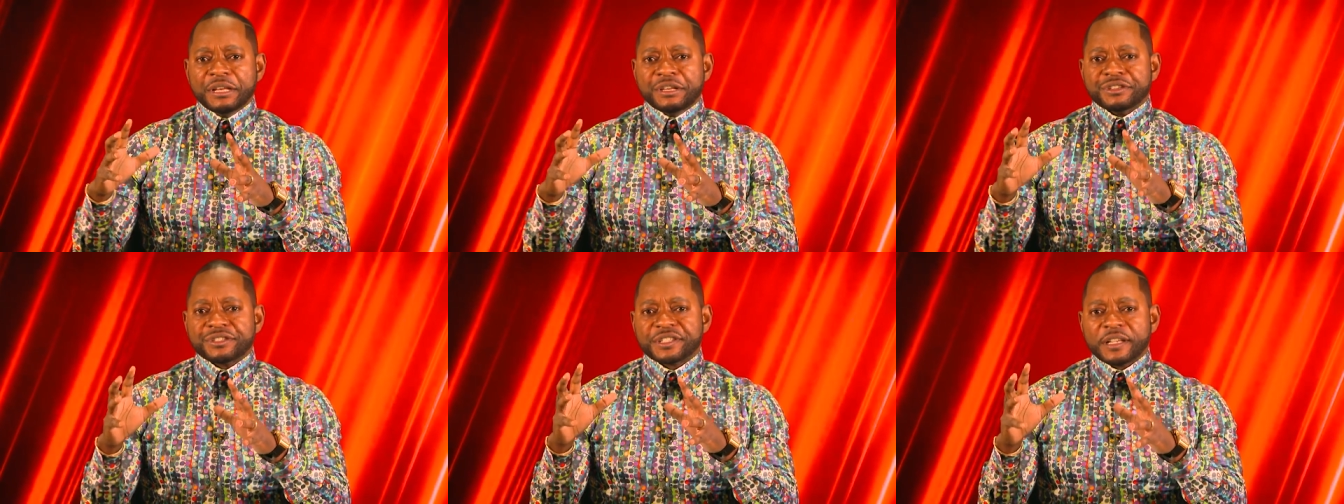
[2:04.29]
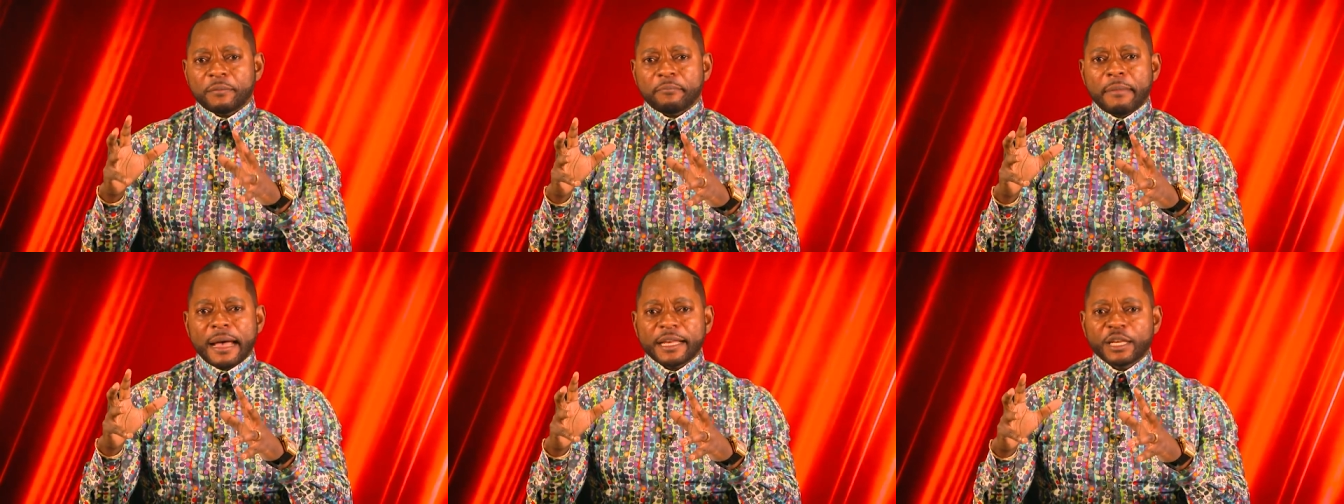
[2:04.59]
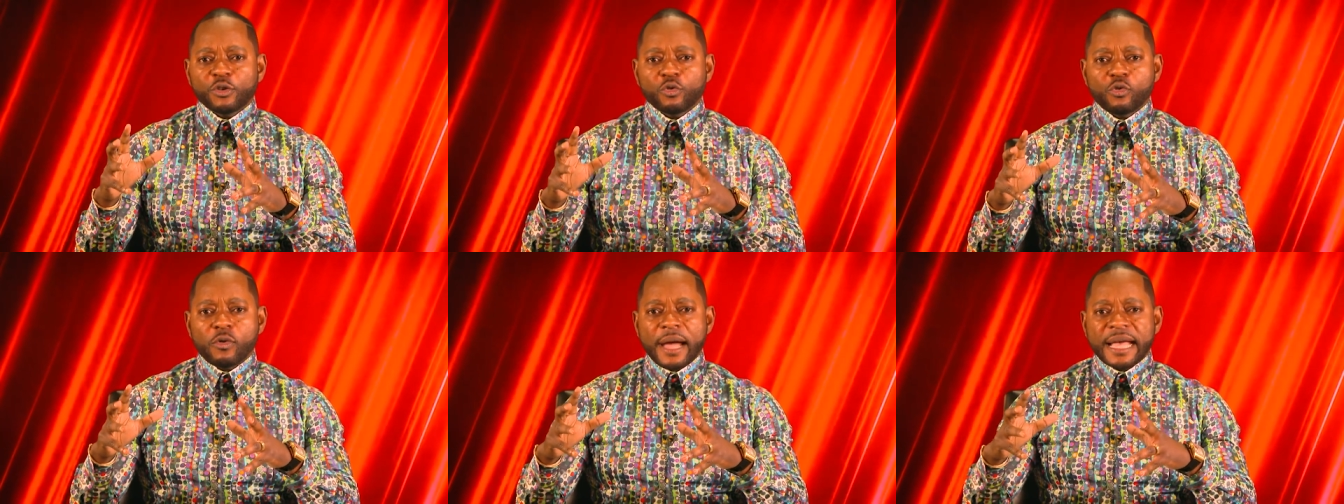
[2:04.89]
somebody
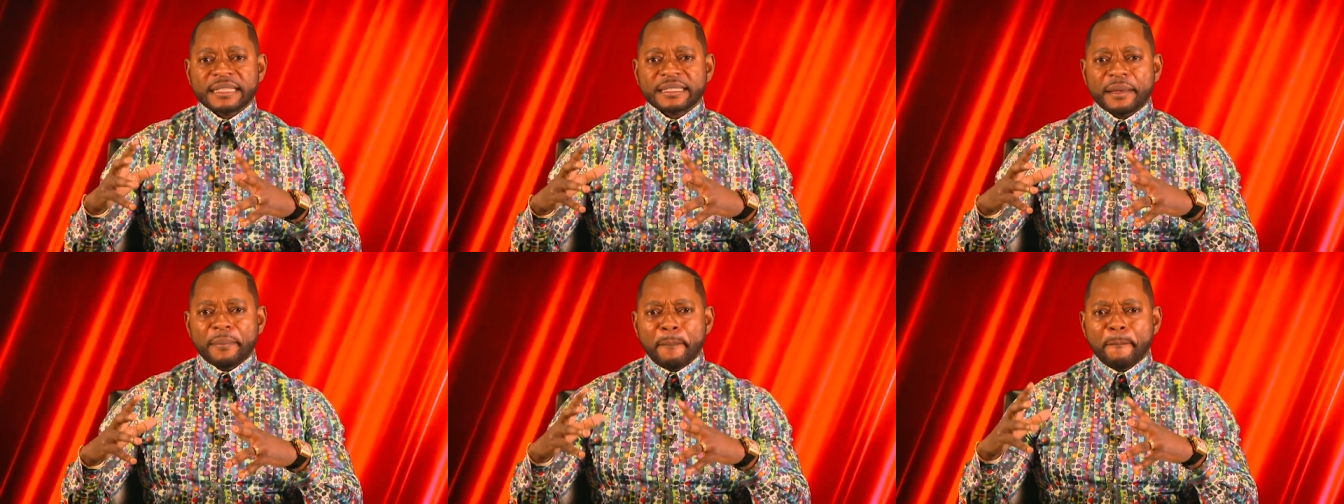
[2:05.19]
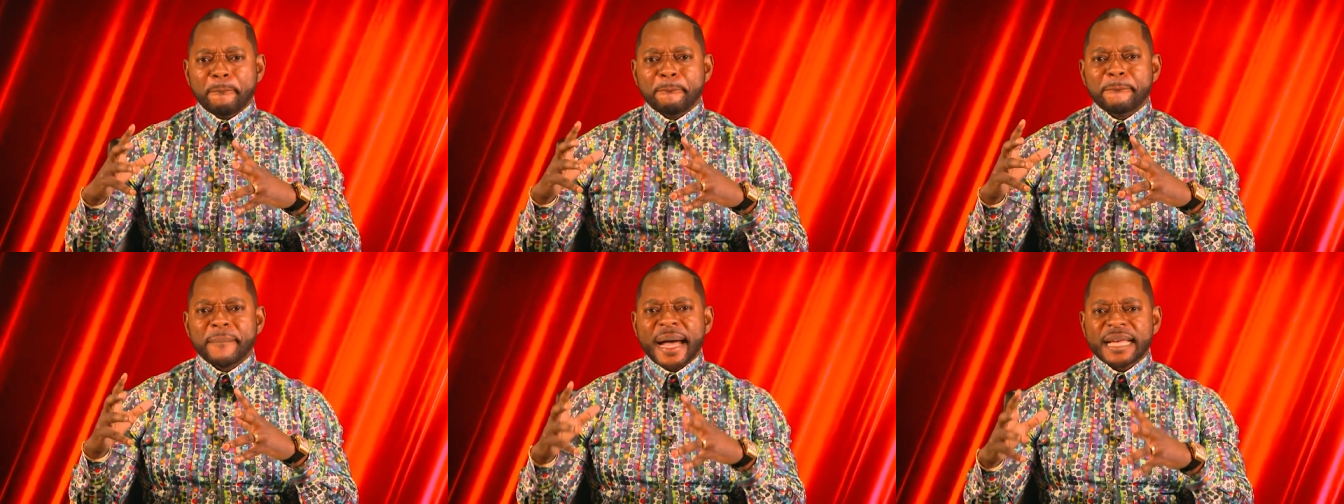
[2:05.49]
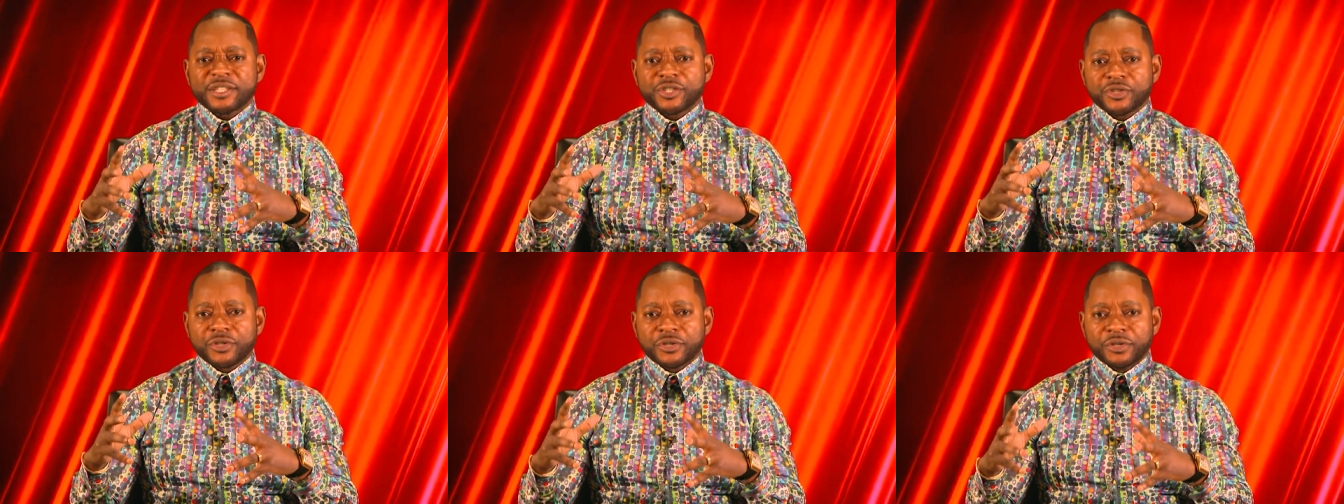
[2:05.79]
who has a
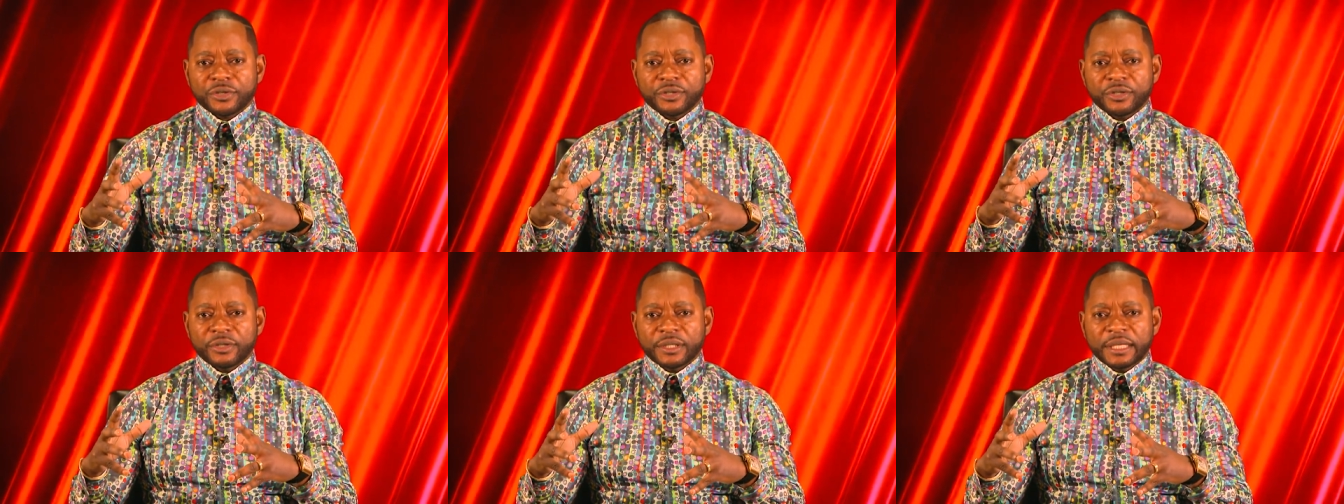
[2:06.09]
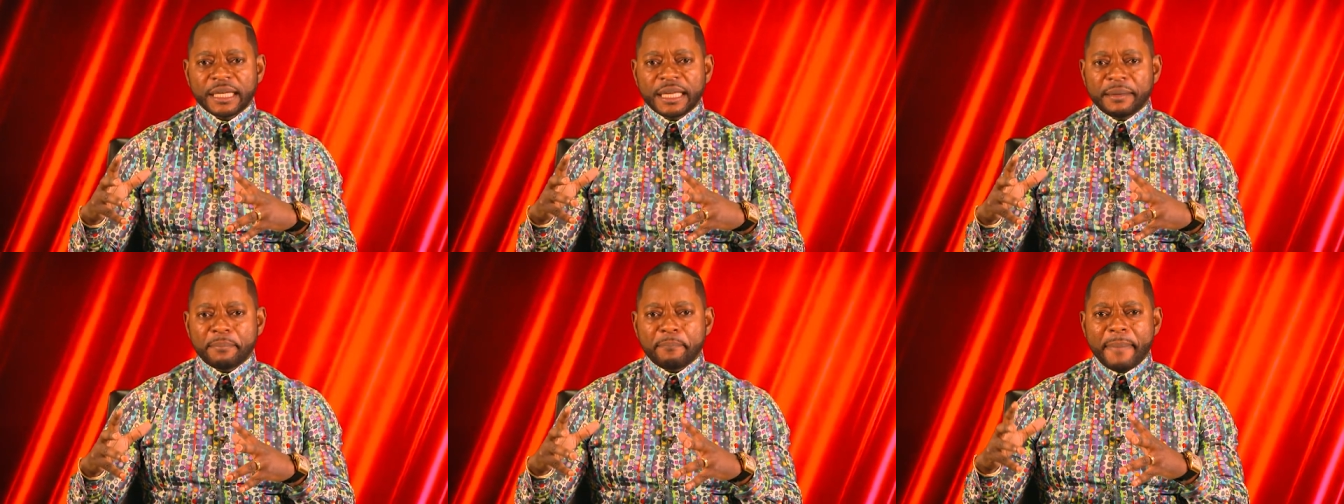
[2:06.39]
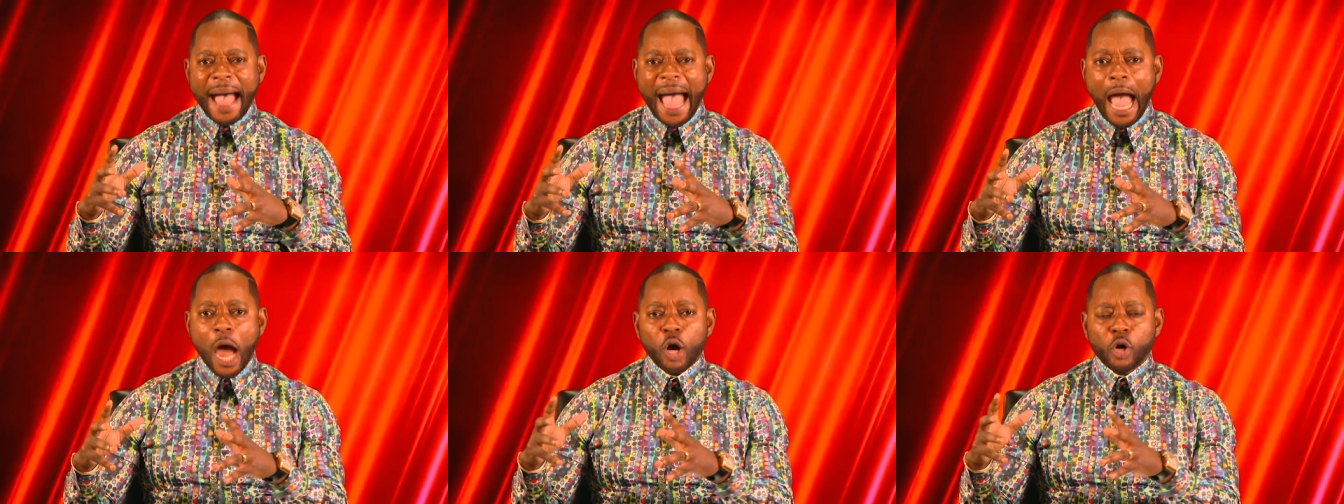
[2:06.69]
master in
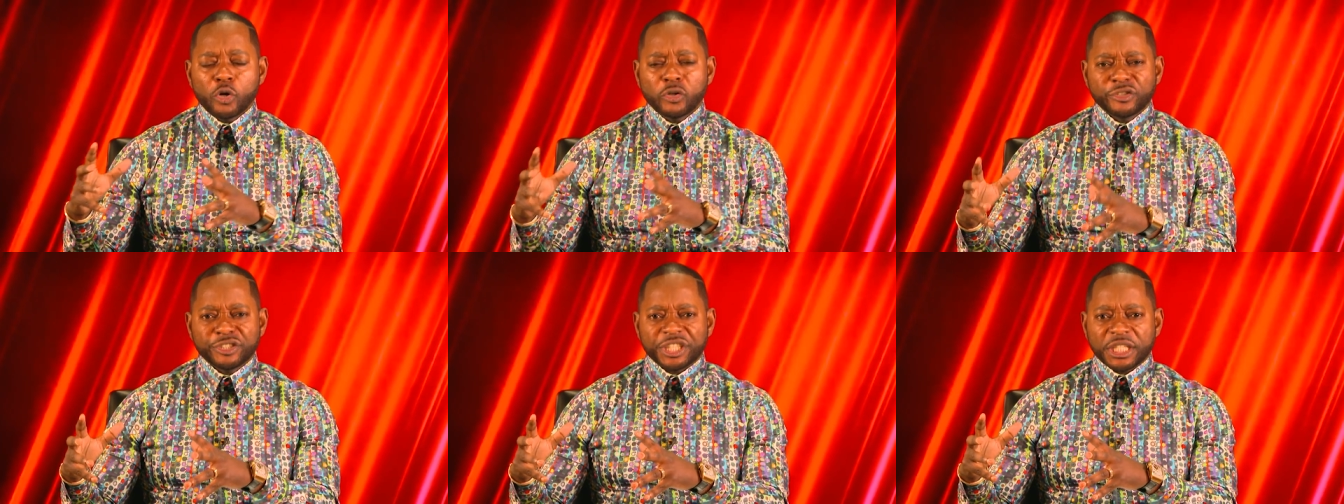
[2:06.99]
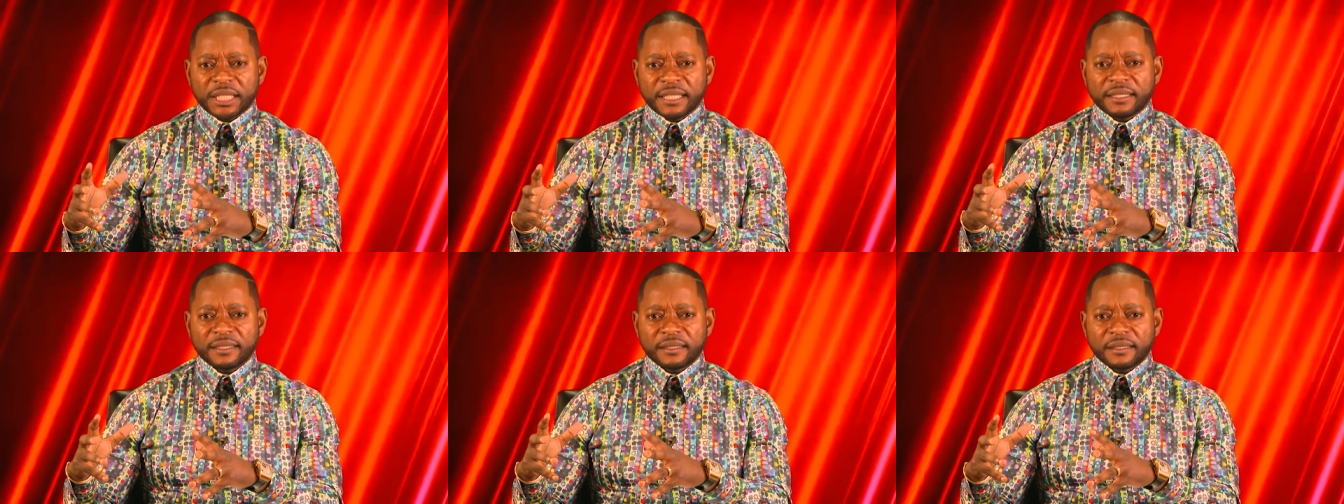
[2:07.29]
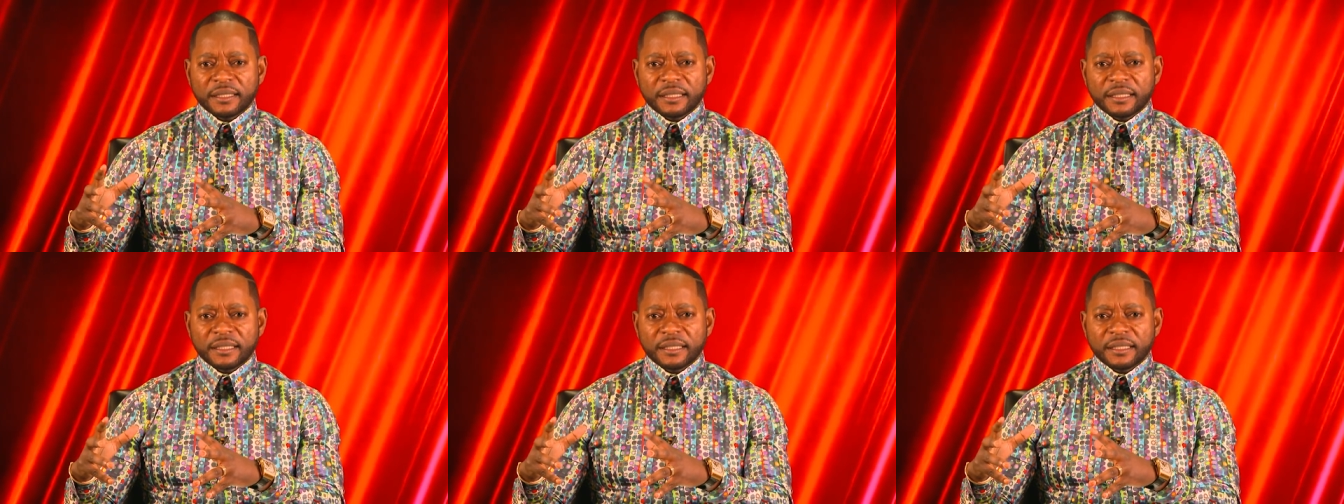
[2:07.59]
biology.